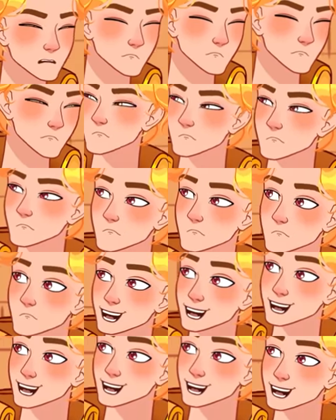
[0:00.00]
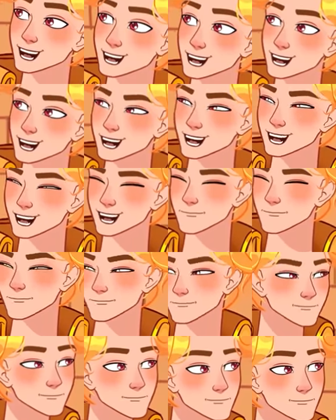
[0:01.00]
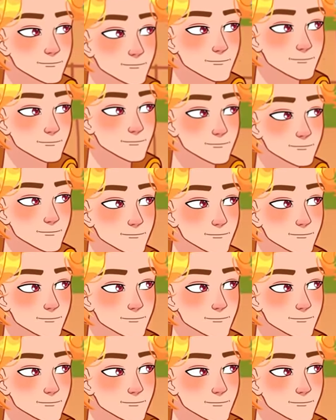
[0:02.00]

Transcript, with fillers: clovers, stretching as far as the eye could see.